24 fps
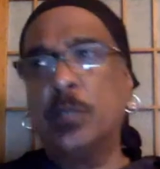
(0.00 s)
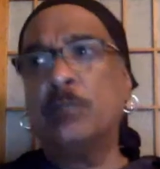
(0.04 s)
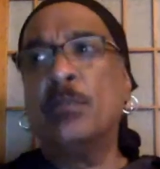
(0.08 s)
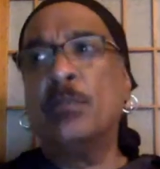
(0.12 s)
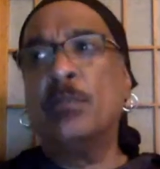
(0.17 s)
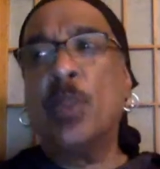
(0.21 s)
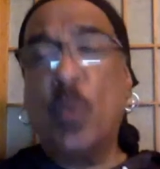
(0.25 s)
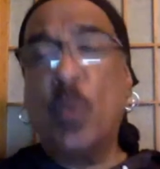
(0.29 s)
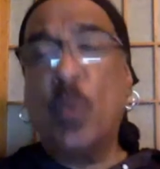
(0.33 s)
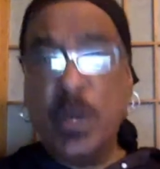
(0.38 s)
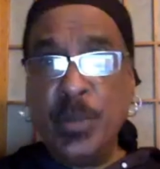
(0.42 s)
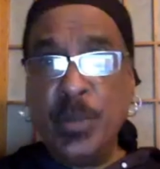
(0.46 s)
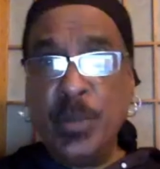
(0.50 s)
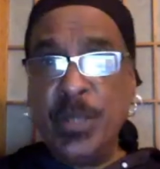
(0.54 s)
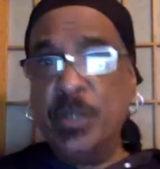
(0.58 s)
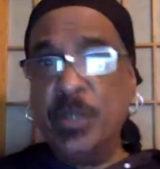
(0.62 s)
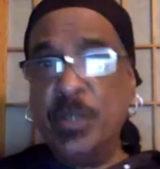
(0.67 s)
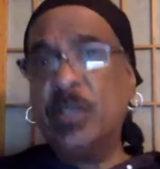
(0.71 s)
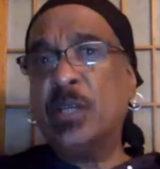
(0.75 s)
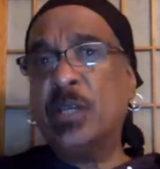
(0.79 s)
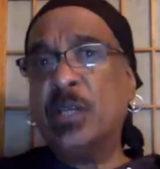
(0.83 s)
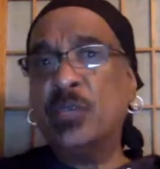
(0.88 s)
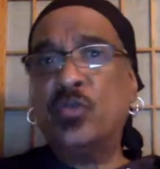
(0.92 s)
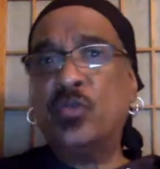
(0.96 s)
What are we going to
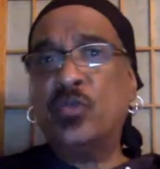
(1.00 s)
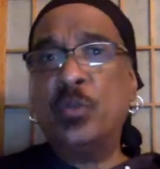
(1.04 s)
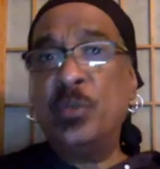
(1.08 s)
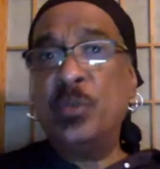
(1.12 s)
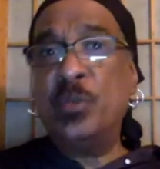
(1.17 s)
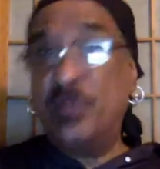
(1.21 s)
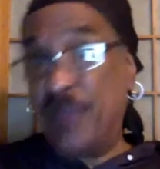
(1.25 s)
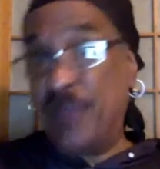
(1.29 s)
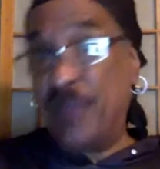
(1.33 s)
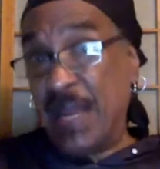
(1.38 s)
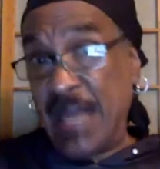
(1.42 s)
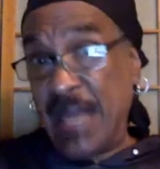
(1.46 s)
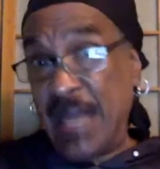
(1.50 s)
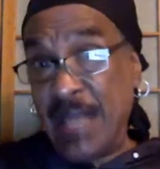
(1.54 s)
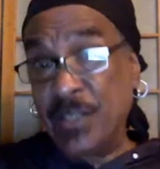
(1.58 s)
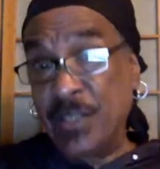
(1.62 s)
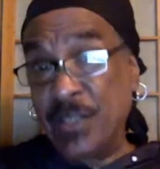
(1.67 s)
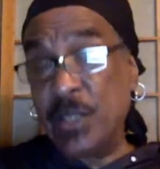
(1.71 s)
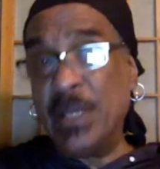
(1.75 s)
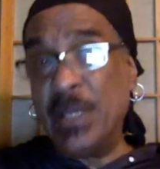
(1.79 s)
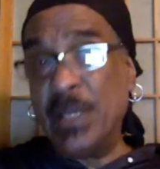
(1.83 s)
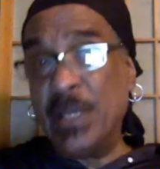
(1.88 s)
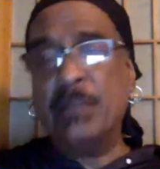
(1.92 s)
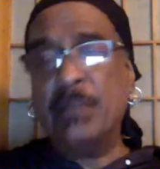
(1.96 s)
contribute
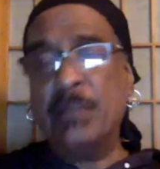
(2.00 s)
financially?